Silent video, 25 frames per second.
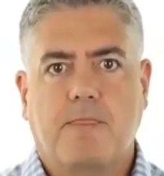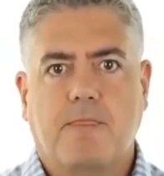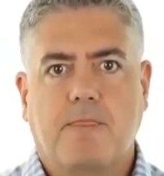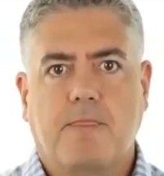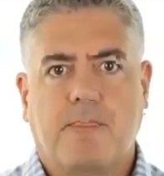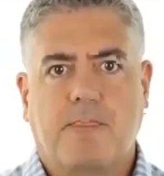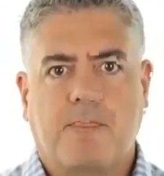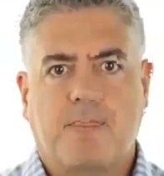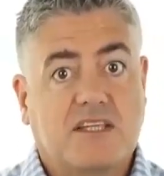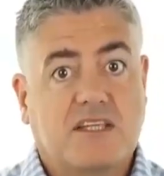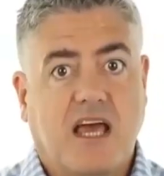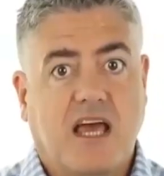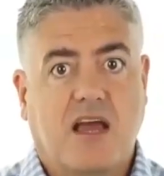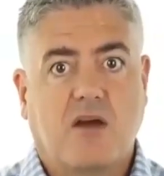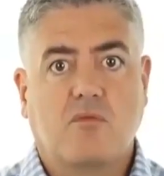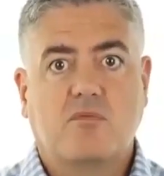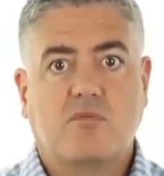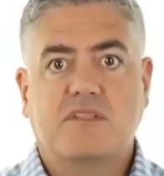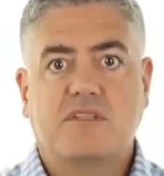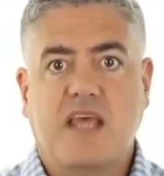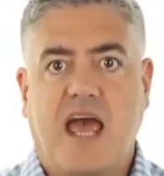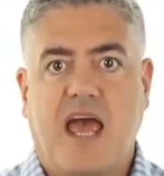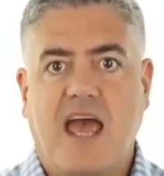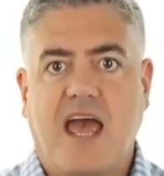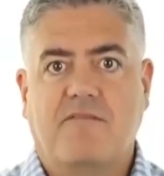It's
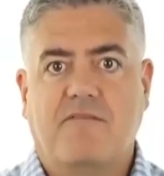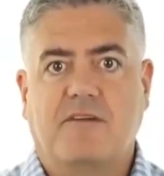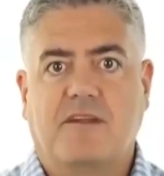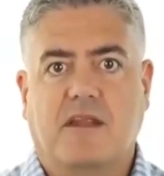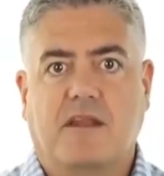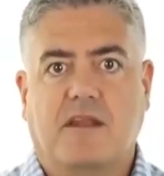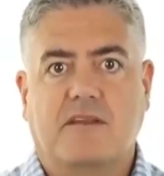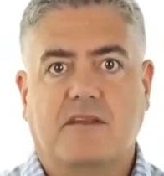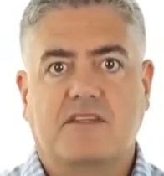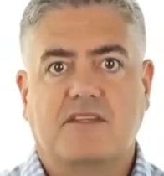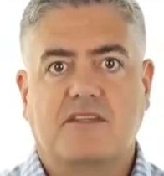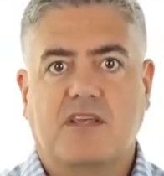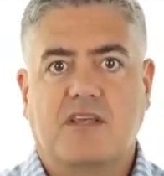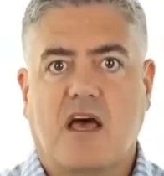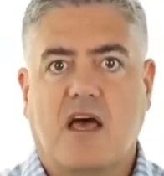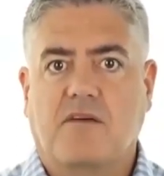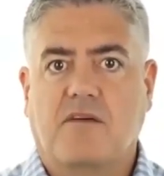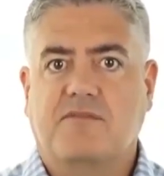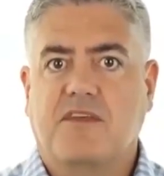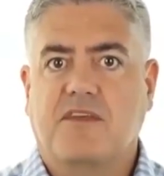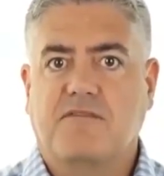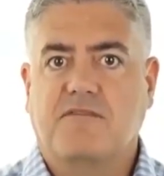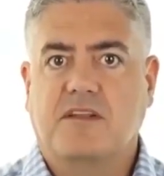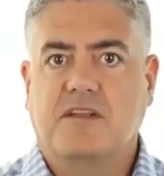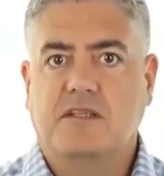sound
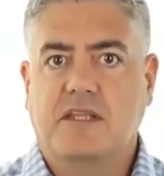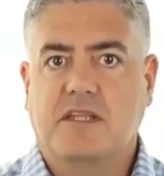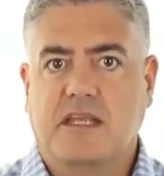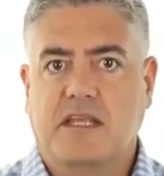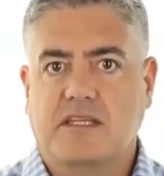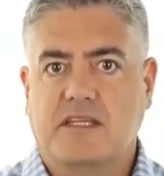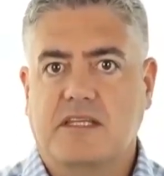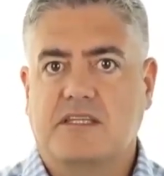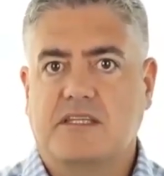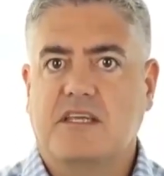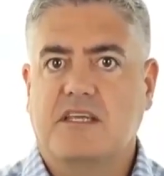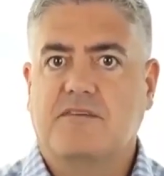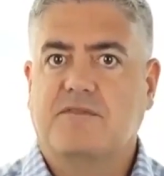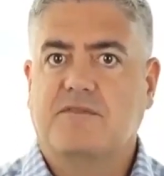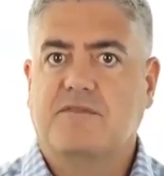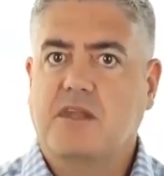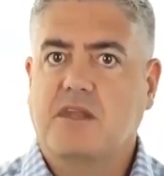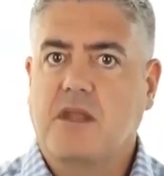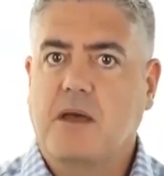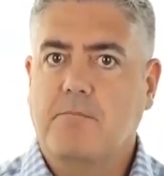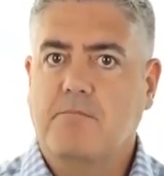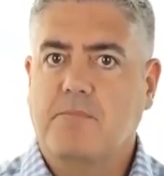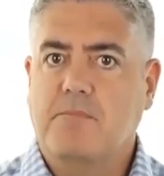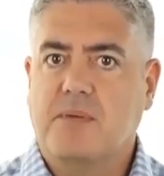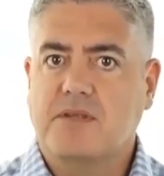evidence of the
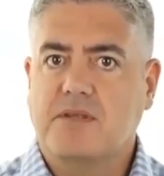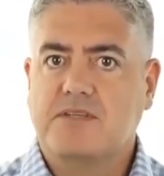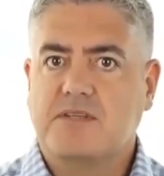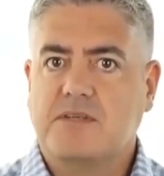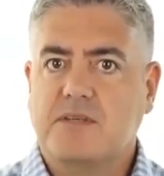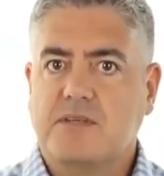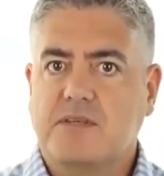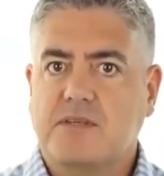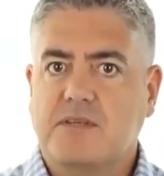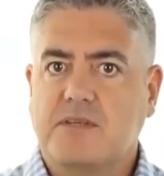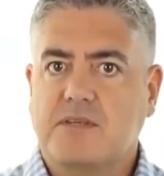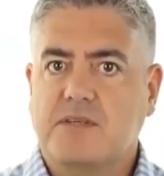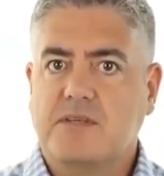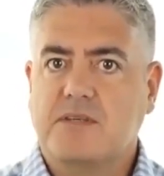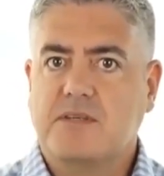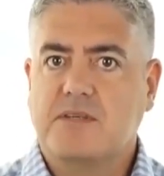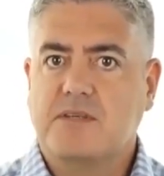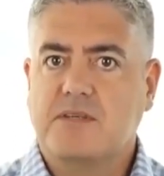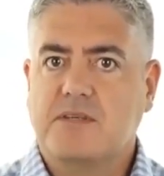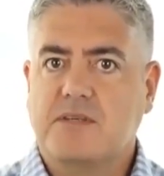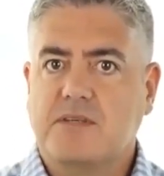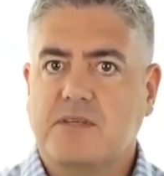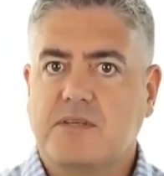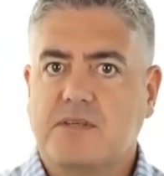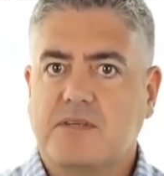validity of the.
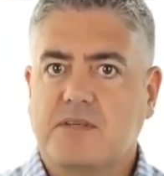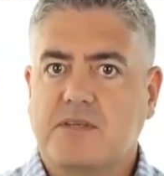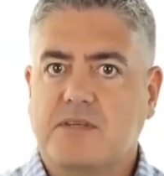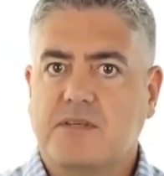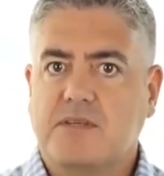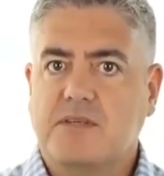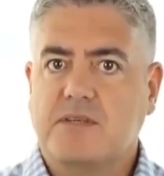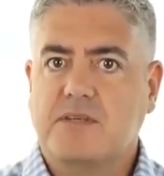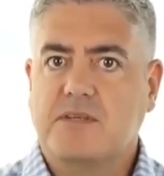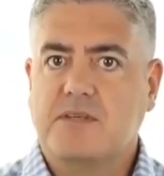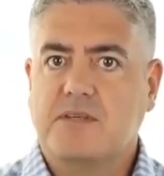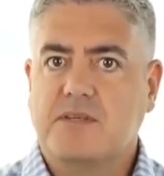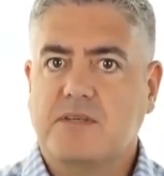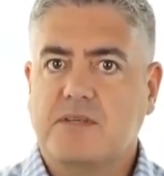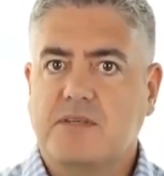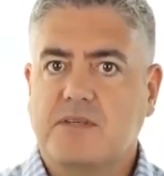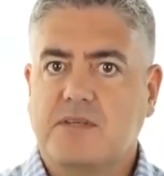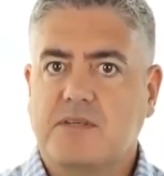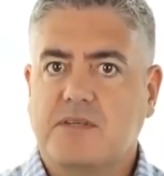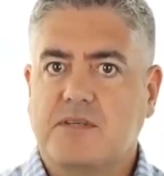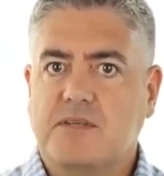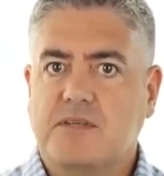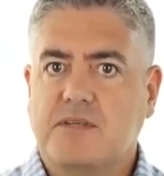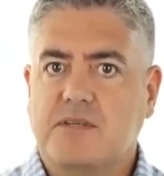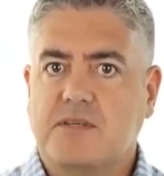
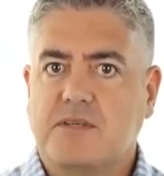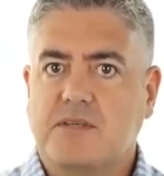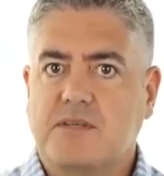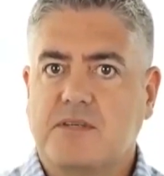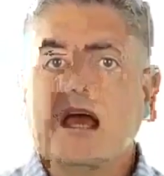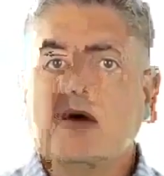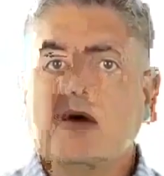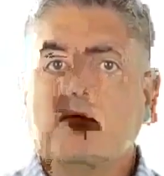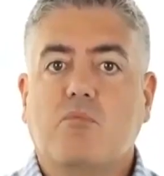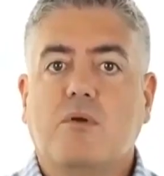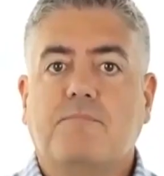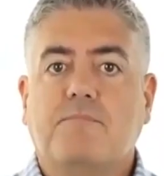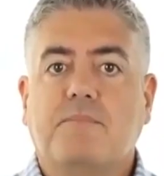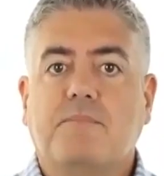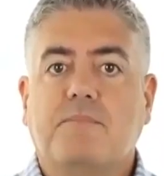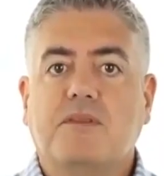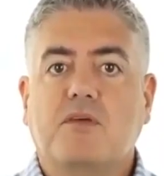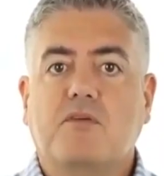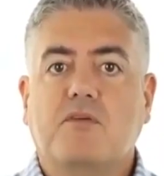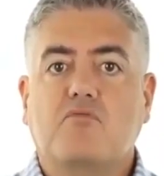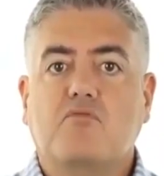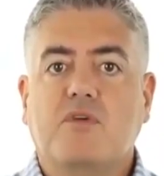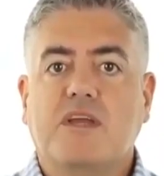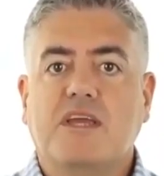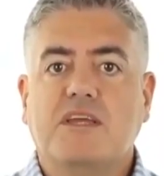Therefore, it
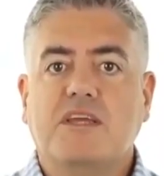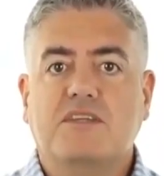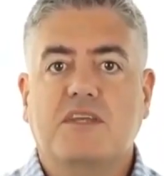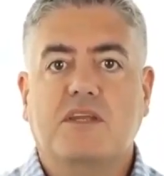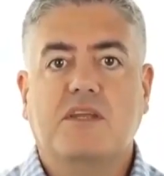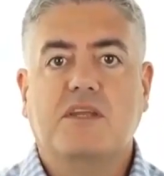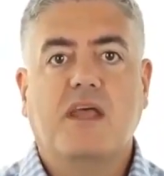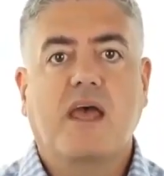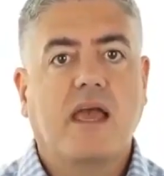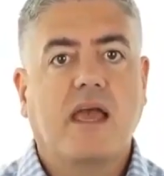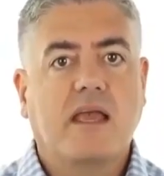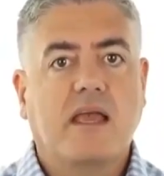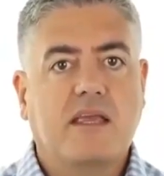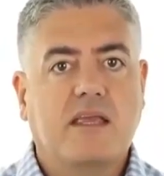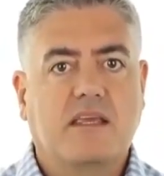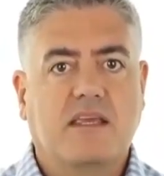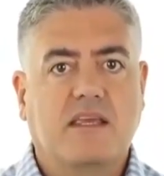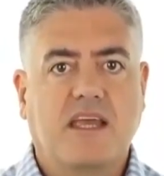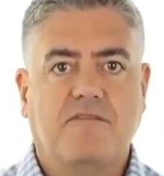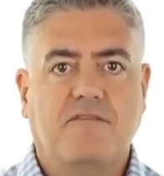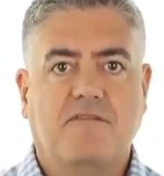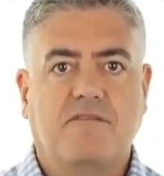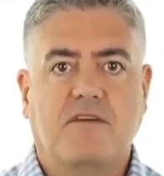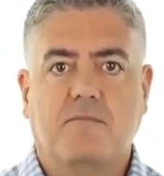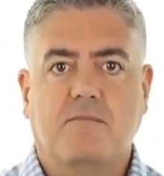would be the reason
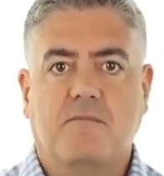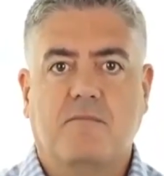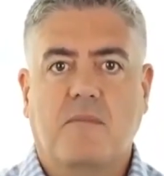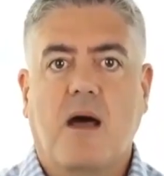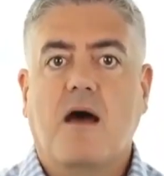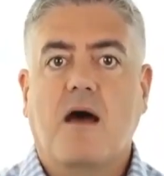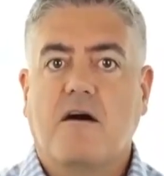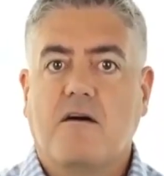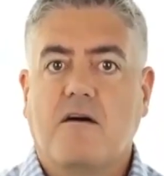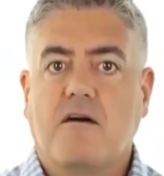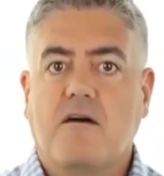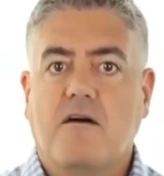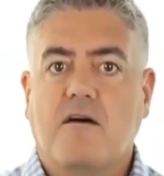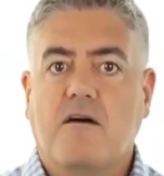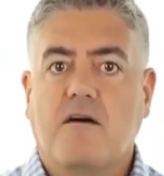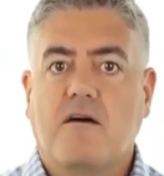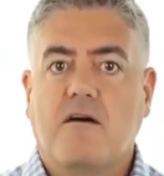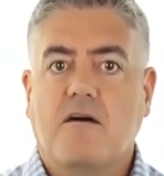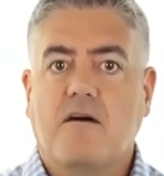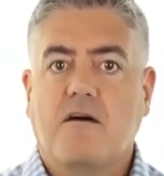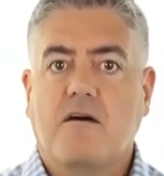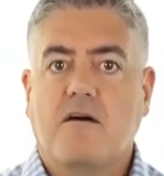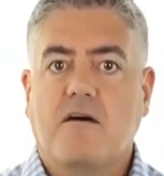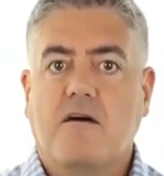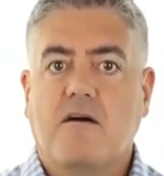given
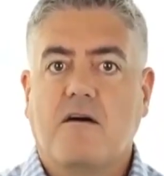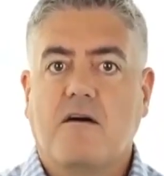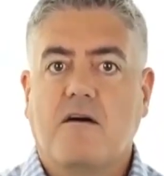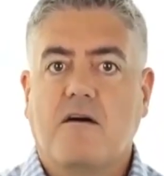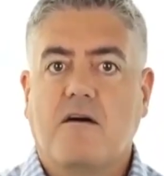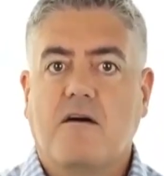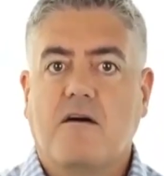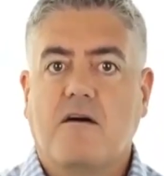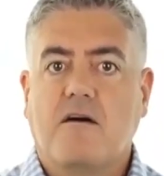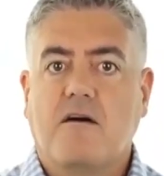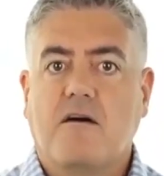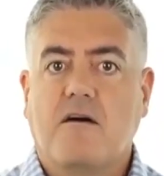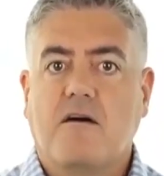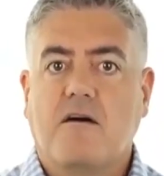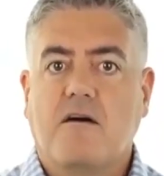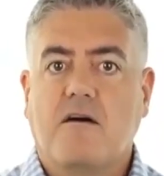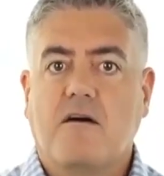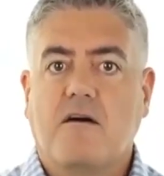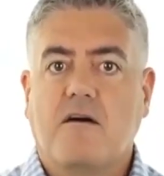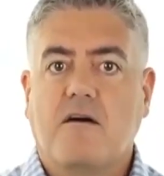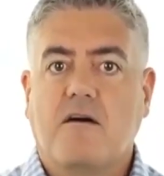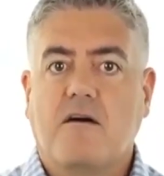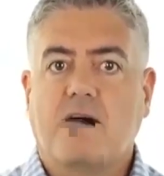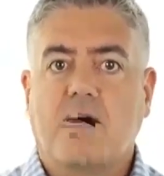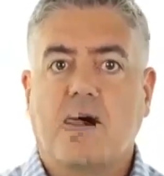
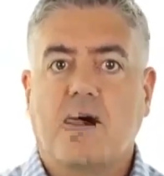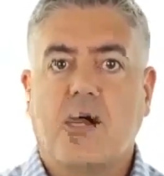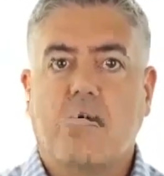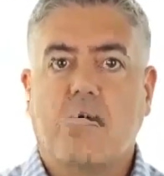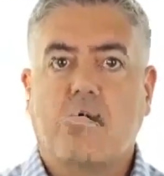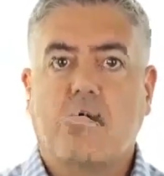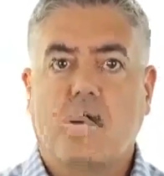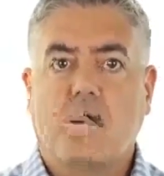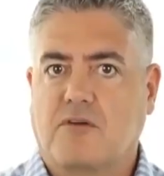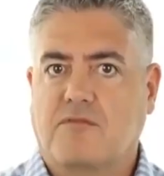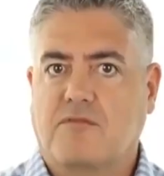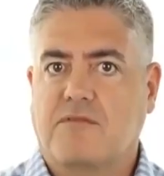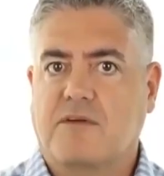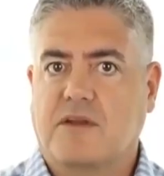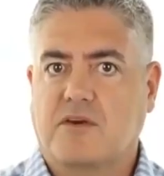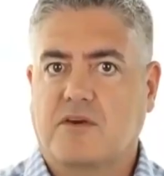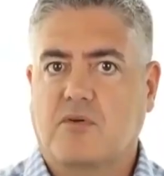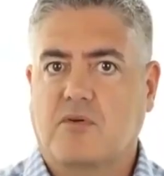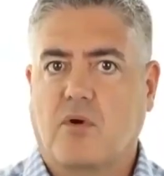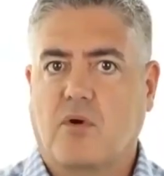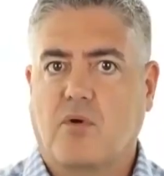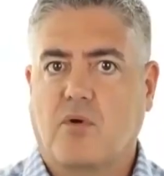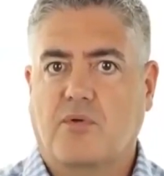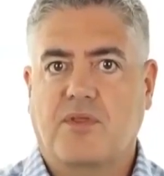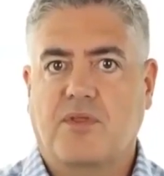director for the
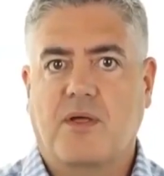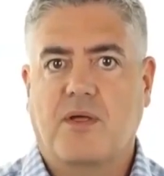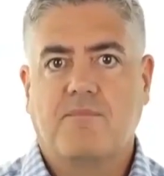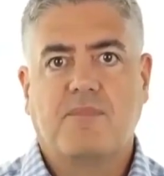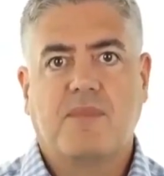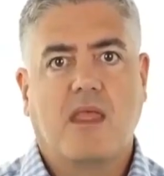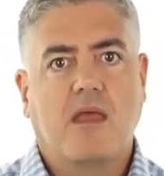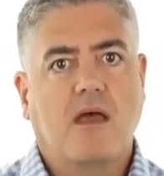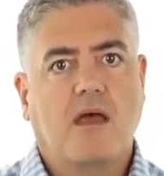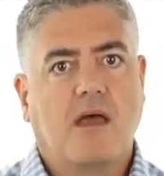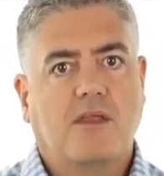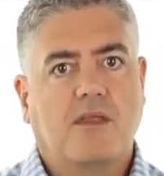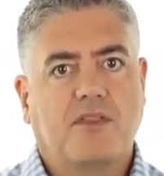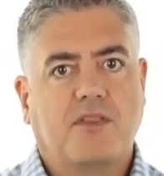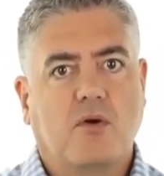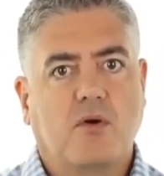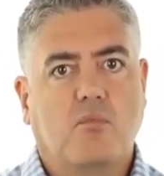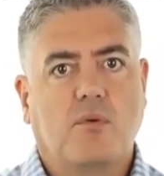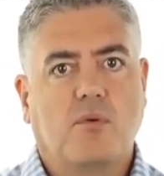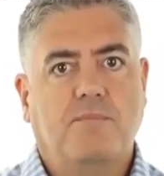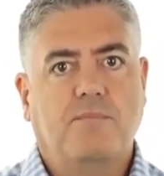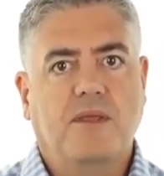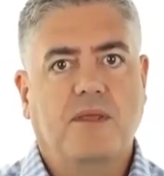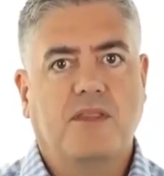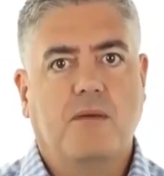profit growth
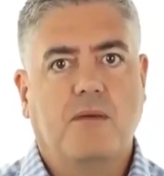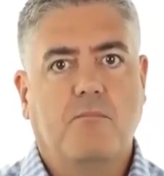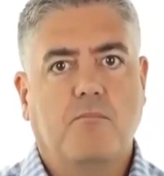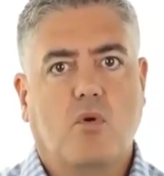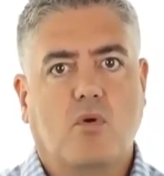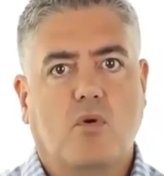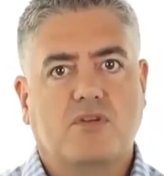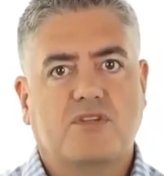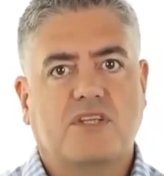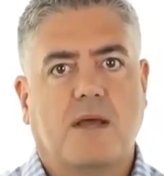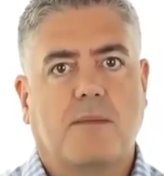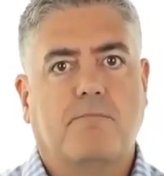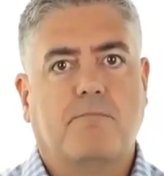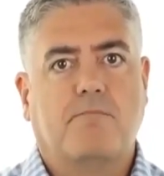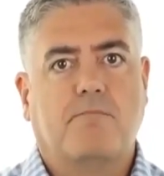that would be the